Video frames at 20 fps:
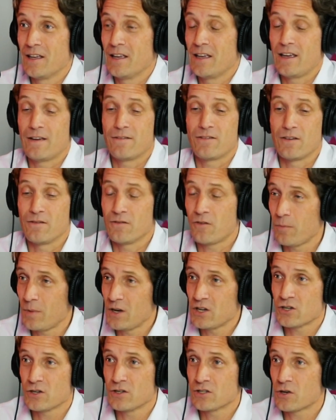If the
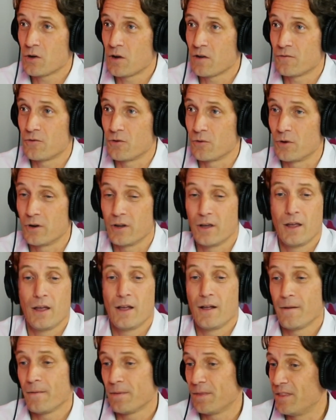information is going forward,
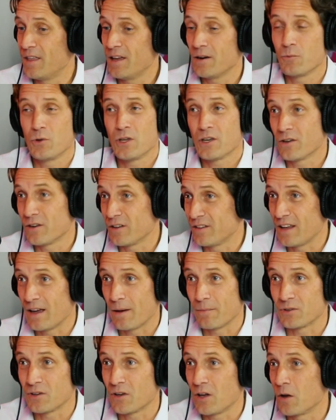then we can
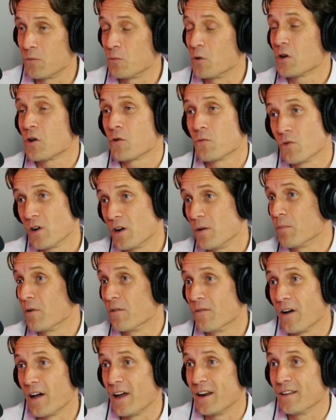adapt and we can really
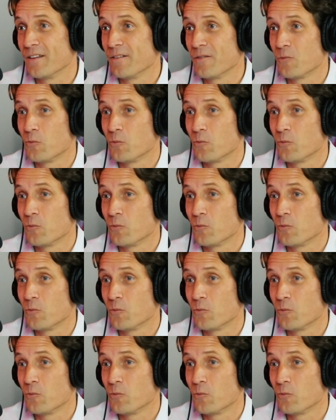provide